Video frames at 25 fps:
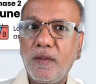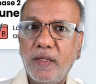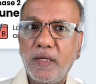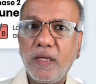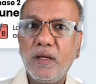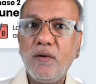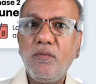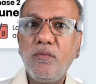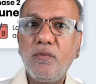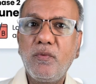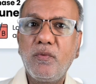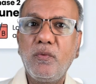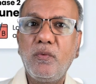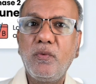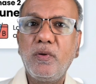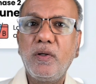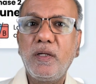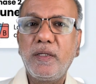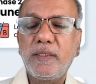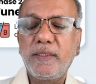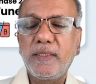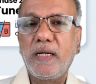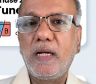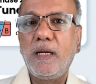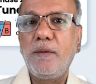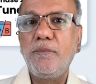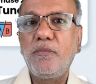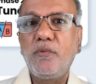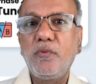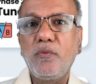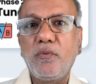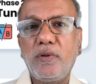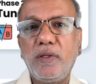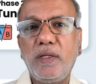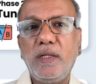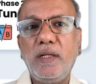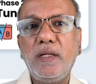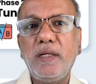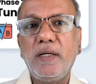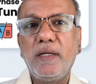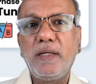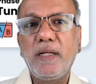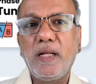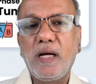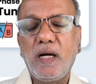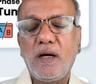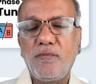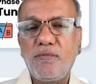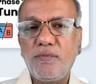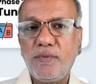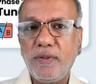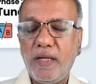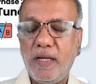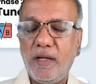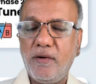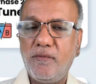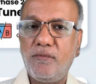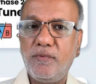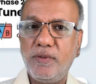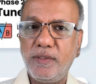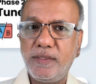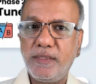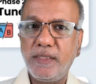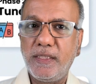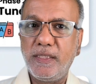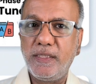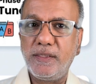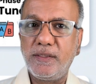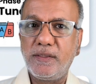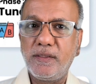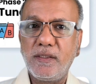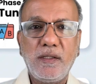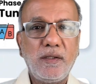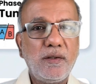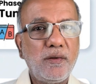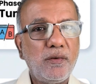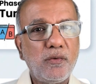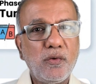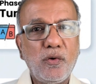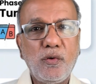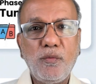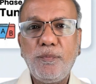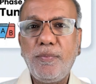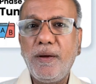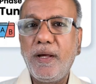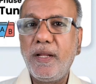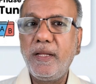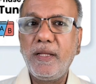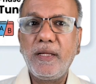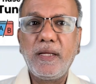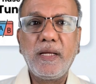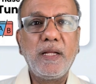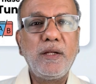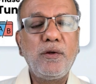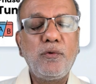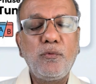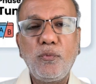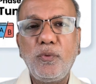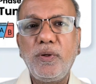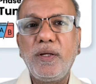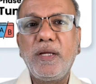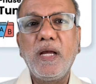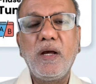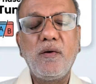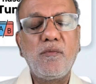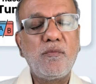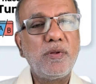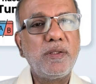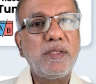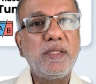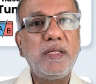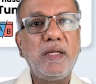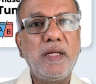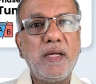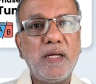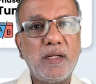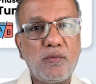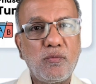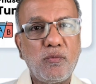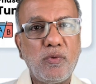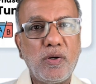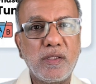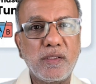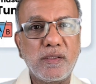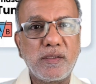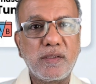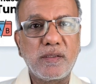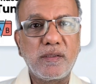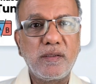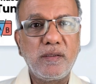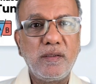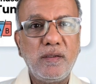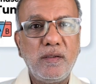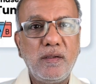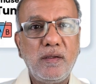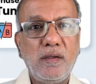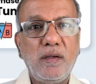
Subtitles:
Give Google time to relearn after every change. Don't panic and tweak everything at once.